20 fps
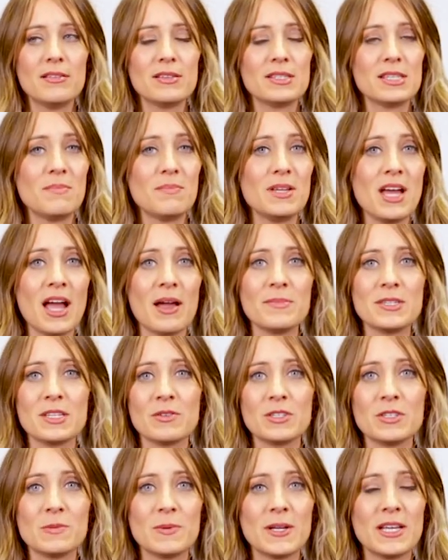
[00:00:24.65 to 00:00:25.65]
Sometimes
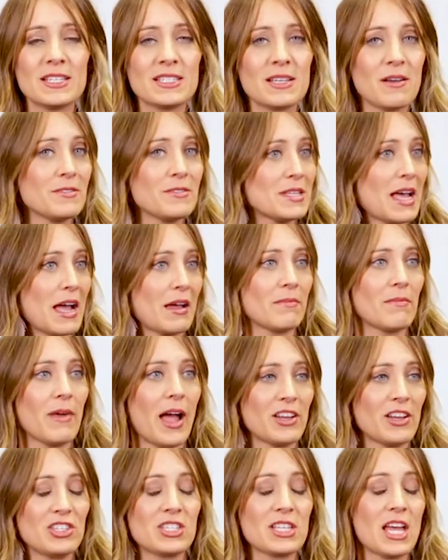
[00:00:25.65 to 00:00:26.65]
it was because I was like,
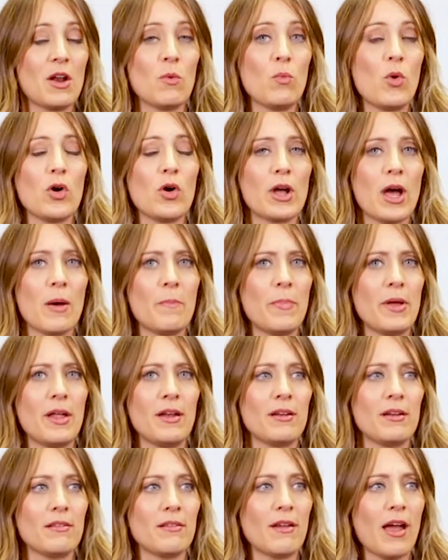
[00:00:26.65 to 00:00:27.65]
I just kind of woke up
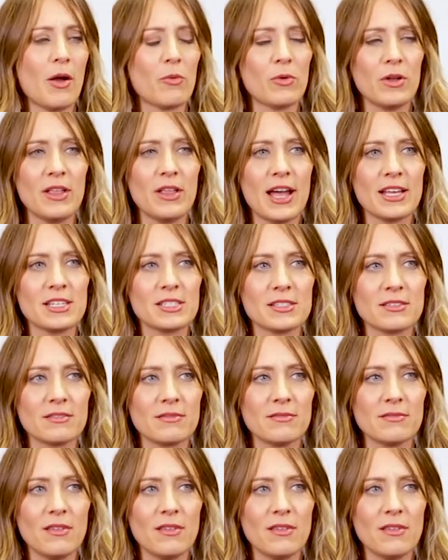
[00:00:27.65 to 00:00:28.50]
and I realized,